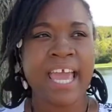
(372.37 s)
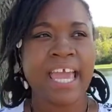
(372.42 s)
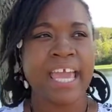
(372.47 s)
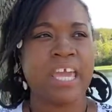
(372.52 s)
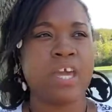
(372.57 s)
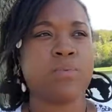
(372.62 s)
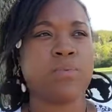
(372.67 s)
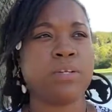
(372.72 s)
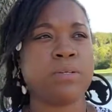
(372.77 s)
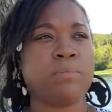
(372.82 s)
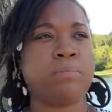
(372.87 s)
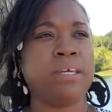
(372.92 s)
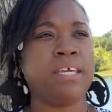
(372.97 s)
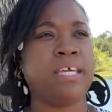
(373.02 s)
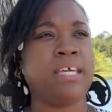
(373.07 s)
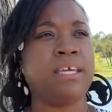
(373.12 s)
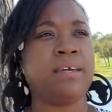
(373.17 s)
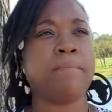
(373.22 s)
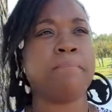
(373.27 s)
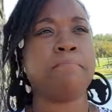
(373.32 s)
it would
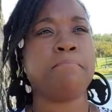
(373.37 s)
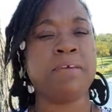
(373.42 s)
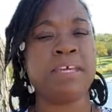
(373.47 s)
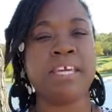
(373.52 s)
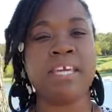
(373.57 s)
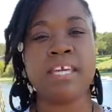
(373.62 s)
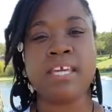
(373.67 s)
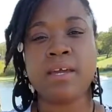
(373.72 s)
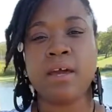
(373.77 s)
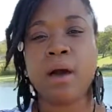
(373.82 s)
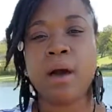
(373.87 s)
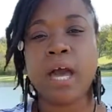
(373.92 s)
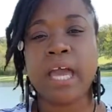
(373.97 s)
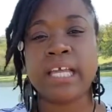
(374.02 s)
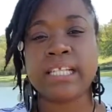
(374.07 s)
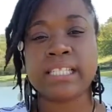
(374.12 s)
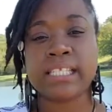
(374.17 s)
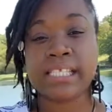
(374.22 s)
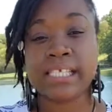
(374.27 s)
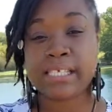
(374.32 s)
be me
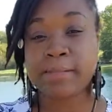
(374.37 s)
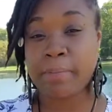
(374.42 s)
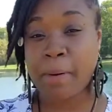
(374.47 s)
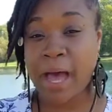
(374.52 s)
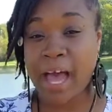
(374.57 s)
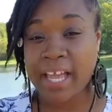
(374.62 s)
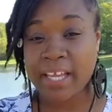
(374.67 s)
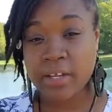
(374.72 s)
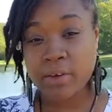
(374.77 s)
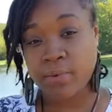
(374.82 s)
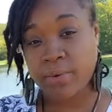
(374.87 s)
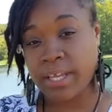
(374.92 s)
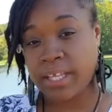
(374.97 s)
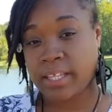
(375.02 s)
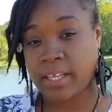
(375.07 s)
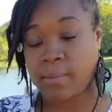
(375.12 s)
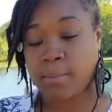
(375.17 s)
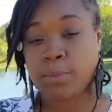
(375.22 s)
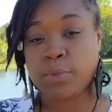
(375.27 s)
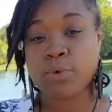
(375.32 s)
inspiring
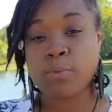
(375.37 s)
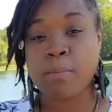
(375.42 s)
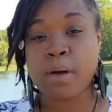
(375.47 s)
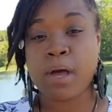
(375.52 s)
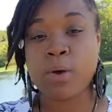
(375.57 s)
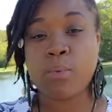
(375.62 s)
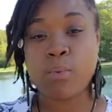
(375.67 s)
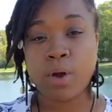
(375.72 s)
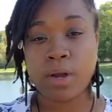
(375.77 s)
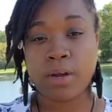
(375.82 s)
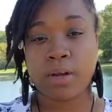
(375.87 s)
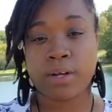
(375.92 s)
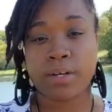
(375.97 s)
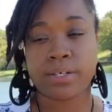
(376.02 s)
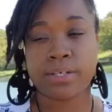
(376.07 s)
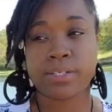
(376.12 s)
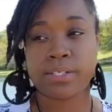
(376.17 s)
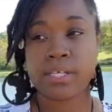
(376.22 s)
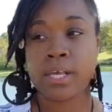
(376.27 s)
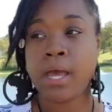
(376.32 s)
them through my
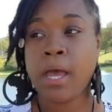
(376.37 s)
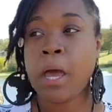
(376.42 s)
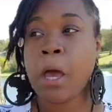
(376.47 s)
words,